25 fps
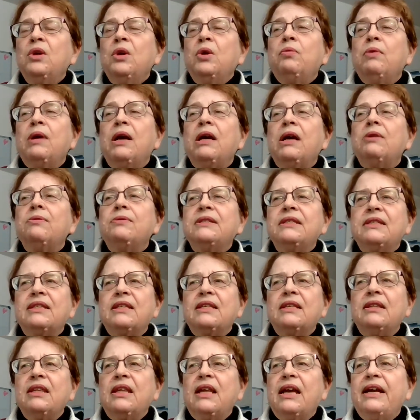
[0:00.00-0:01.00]
Where was
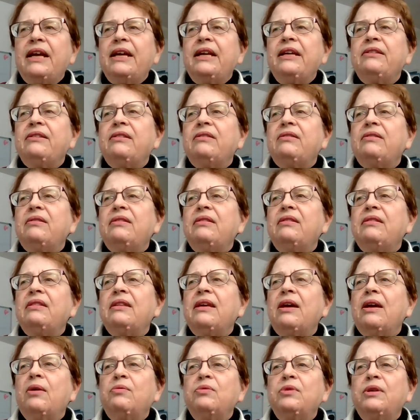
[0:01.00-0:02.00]
the light
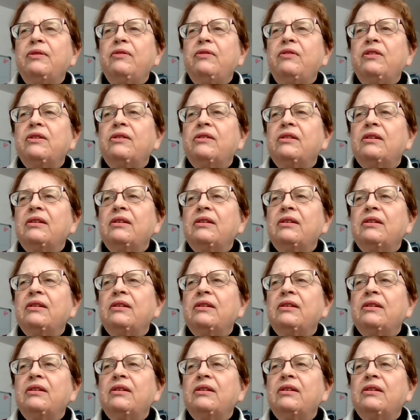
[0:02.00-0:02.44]
that would